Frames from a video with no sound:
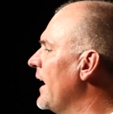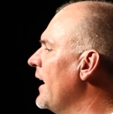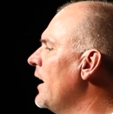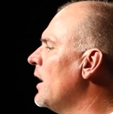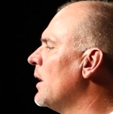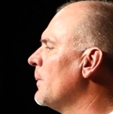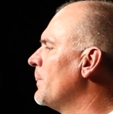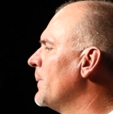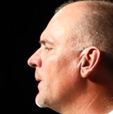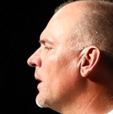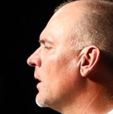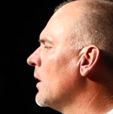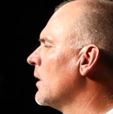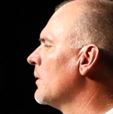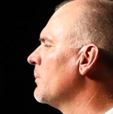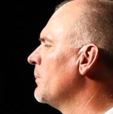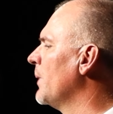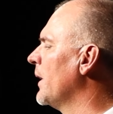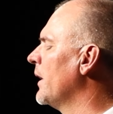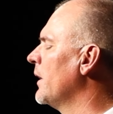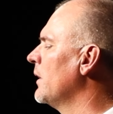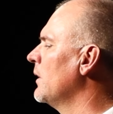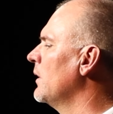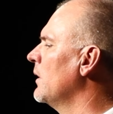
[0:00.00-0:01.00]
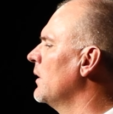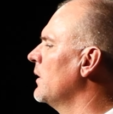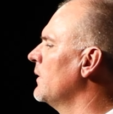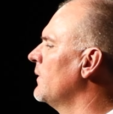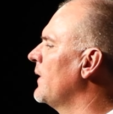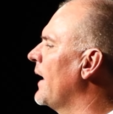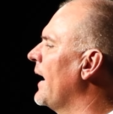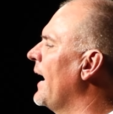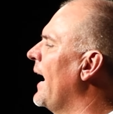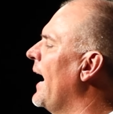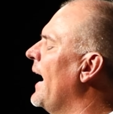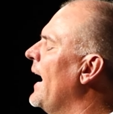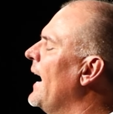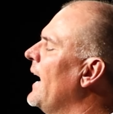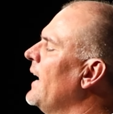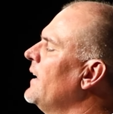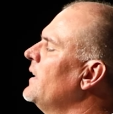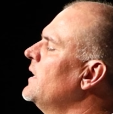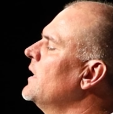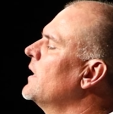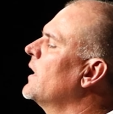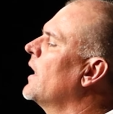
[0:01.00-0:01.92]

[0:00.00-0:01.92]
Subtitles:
stay up here." But they had